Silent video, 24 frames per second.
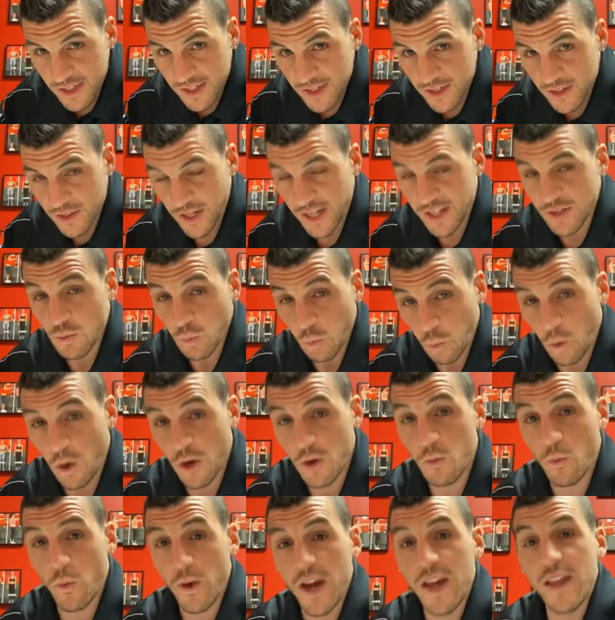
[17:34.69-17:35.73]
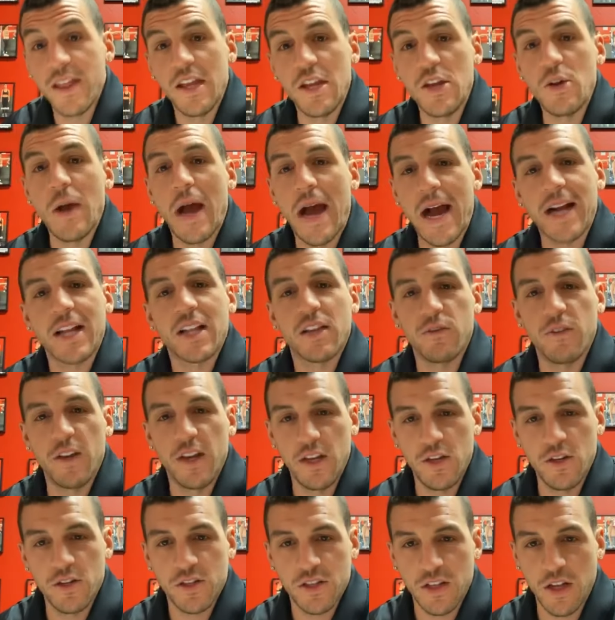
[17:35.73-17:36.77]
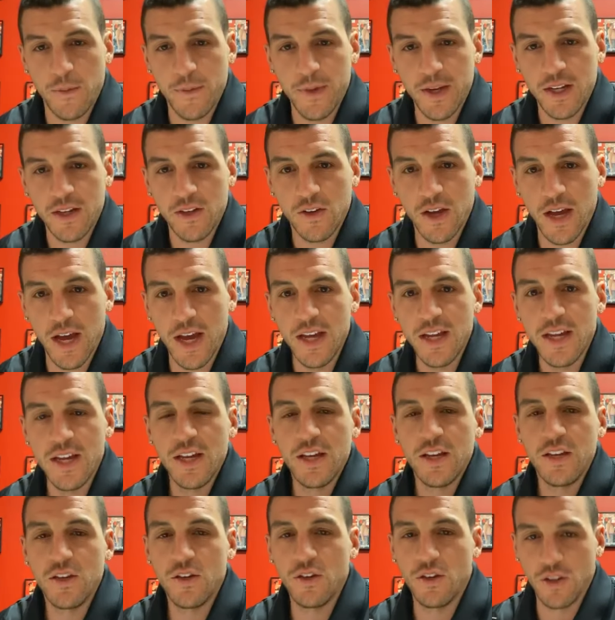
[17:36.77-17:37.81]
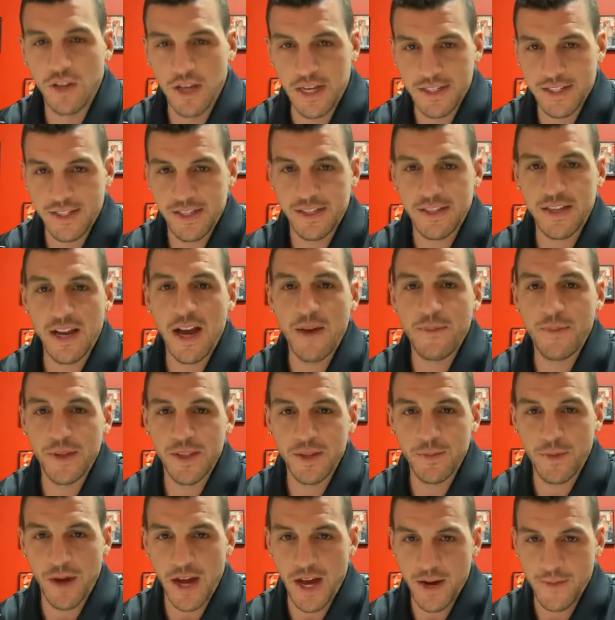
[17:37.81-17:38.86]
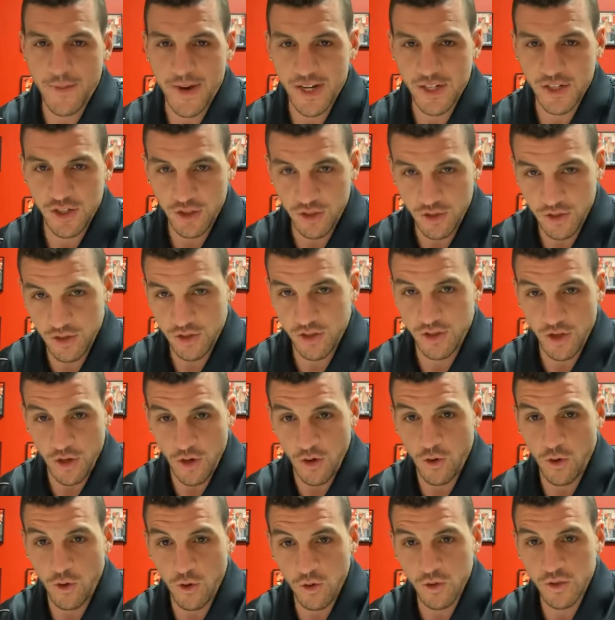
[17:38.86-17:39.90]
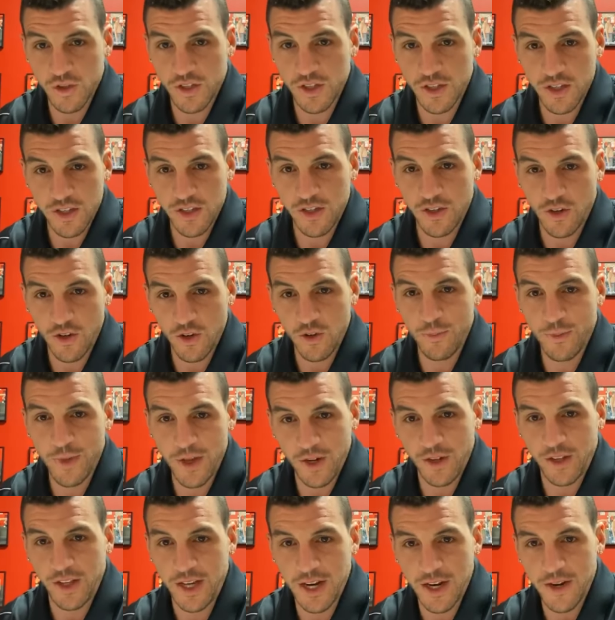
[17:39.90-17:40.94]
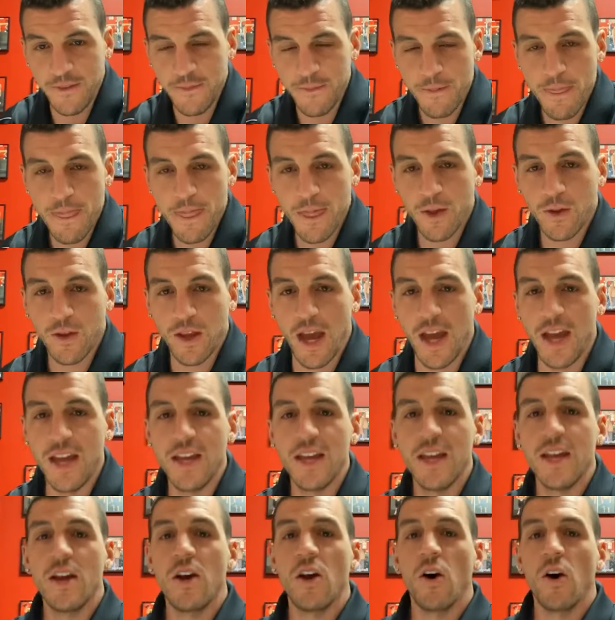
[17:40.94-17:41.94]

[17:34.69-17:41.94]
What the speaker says: So that's one way that you activate your stomach, okay? Utilize the top and the bottom. Actually use your whole middle here, okay?